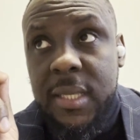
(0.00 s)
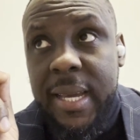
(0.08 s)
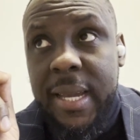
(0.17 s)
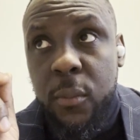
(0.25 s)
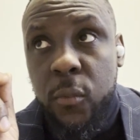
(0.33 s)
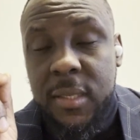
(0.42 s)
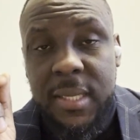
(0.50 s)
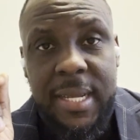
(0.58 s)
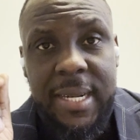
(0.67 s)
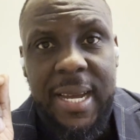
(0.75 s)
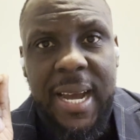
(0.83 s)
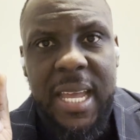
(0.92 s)
then was that
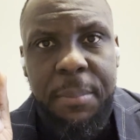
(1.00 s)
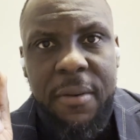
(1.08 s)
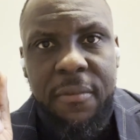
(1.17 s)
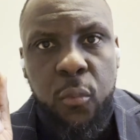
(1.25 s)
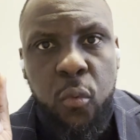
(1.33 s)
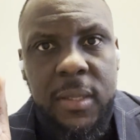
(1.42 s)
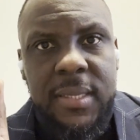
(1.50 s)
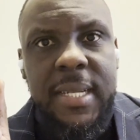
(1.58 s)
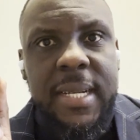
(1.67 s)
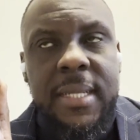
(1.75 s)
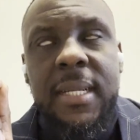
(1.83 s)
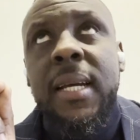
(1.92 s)
the IMF
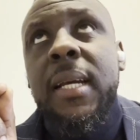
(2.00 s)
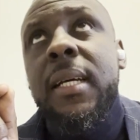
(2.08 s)
wanted